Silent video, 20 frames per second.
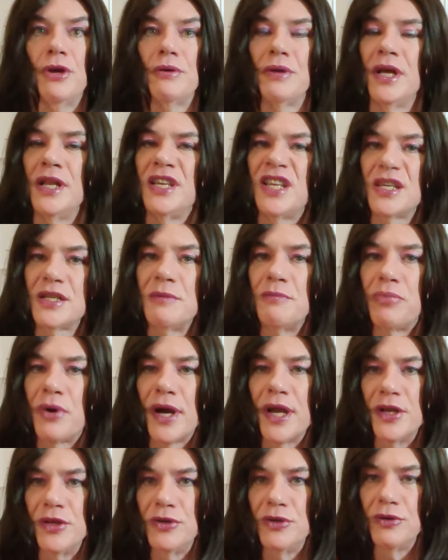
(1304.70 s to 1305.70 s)
you know, it doesn't
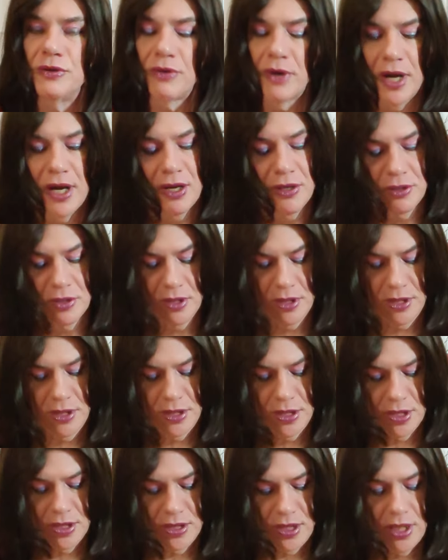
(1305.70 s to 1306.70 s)
break new ground.
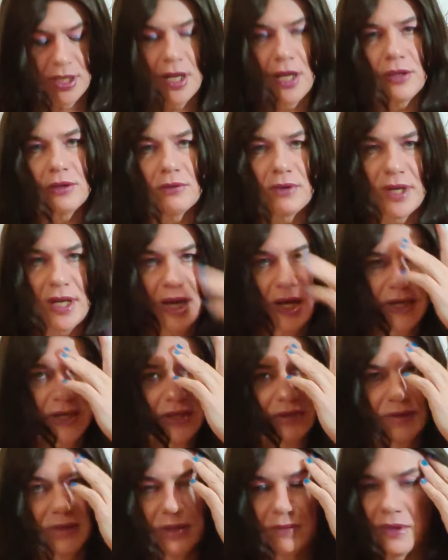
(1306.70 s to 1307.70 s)
It's just another
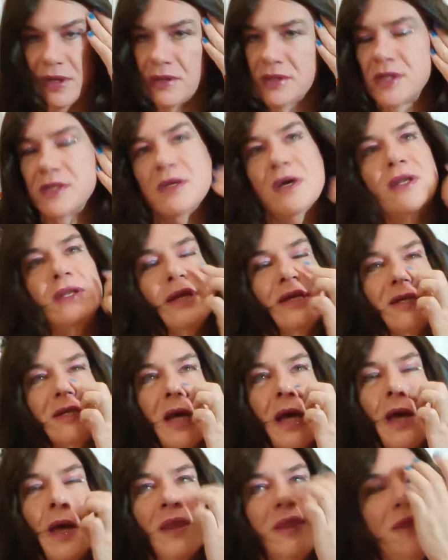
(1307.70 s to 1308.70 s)
rehashing of someone else's
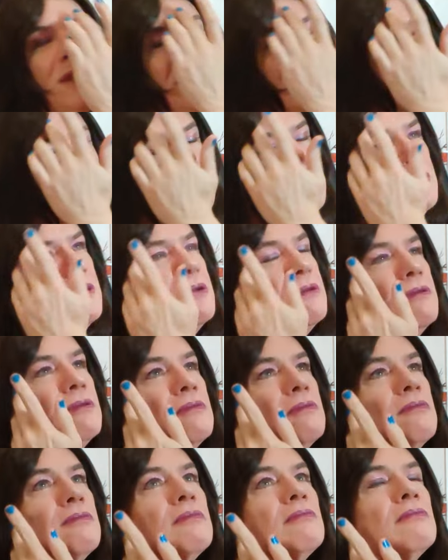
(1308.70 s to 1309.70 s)
ideas. This
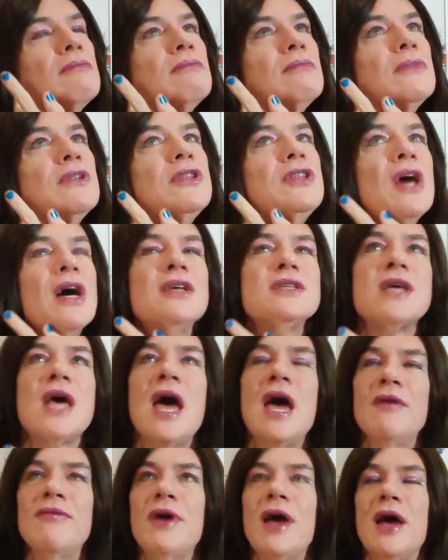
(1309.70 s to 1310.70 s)
does
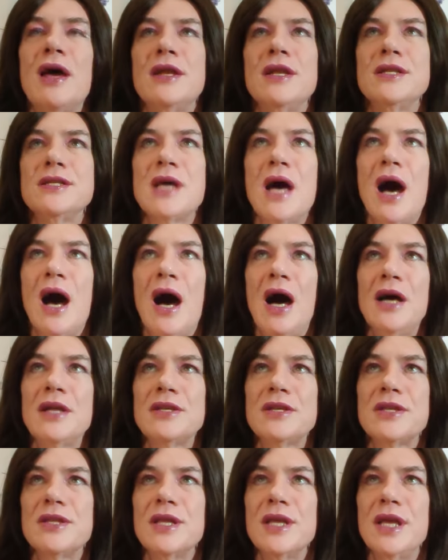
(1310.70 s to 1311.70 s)
have it at its
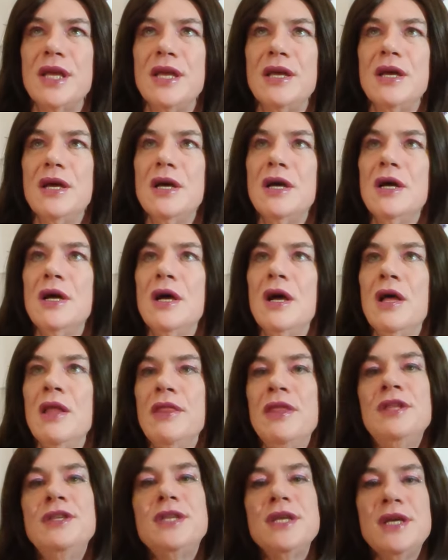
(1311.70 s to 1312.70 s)
heart, the
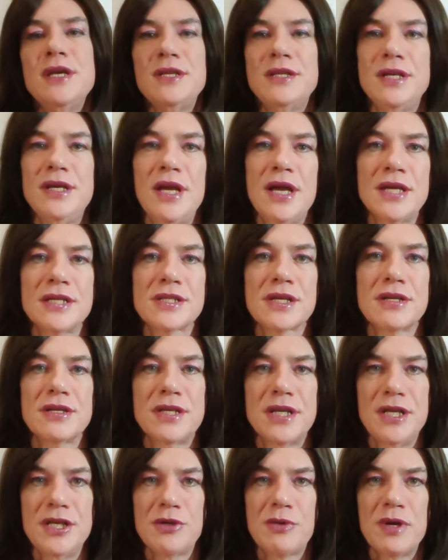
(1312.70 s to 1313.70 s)
D&D-esque
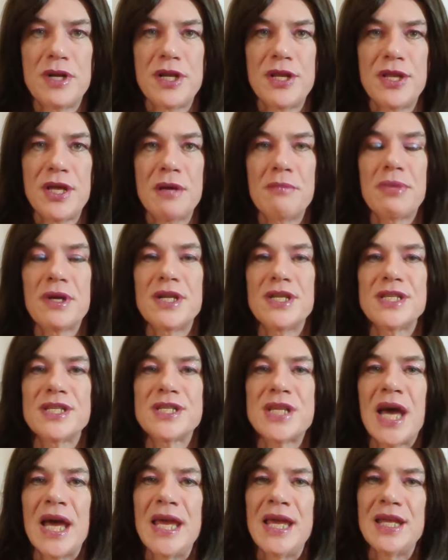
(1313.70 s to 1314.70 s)
D20 thing, but
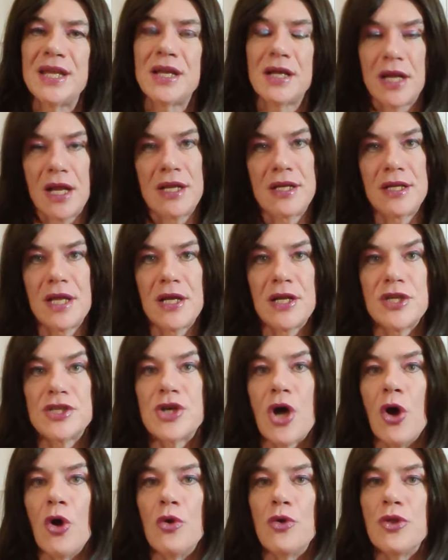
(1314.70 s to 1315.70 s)
it's taken it and done
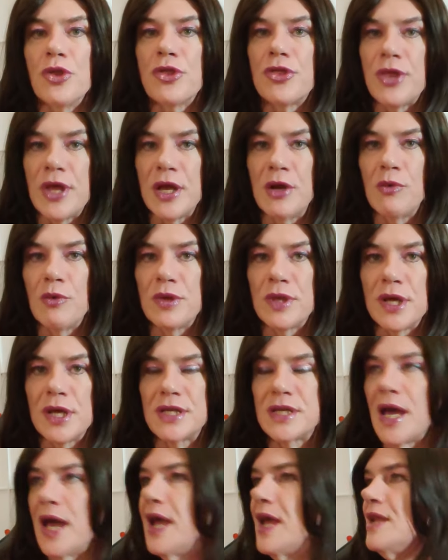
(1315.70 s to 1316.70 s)
its own thing with
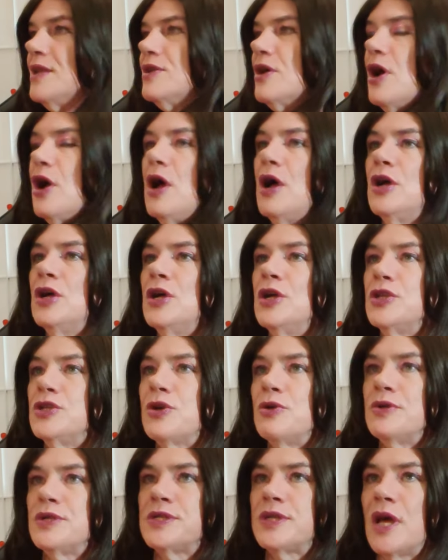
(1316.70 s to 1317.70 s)
it. And
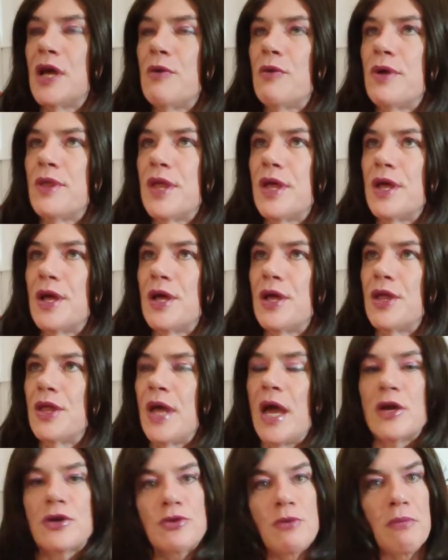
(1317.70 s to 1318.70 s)
to a state where
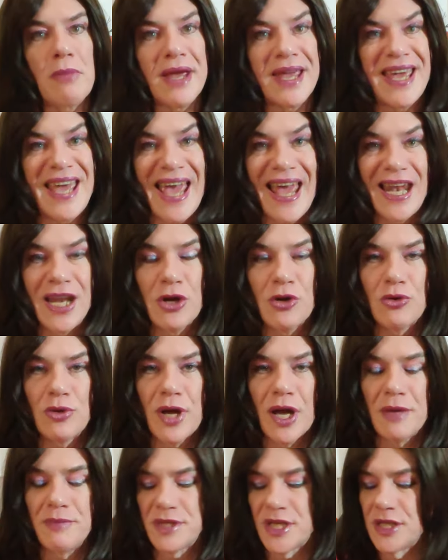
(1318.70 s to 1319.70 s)
the actual
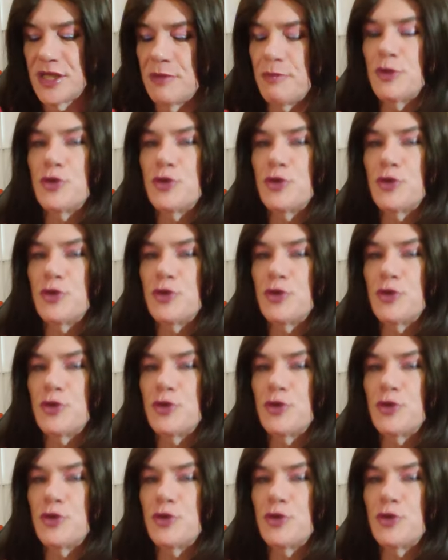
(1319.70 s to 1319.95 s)
mechanical game